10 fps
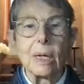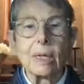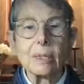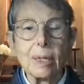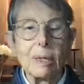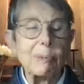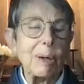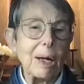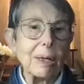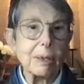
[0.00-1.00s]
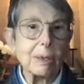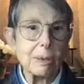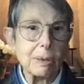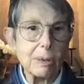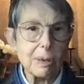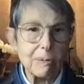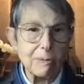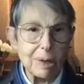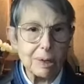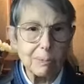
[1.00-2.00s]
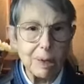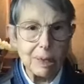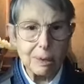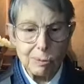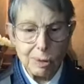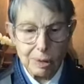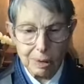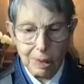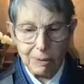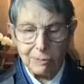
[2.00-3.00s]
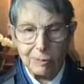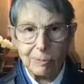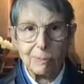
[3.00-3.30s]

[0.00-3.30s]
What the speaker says: ascetic practices, and in fact, he might lose his life,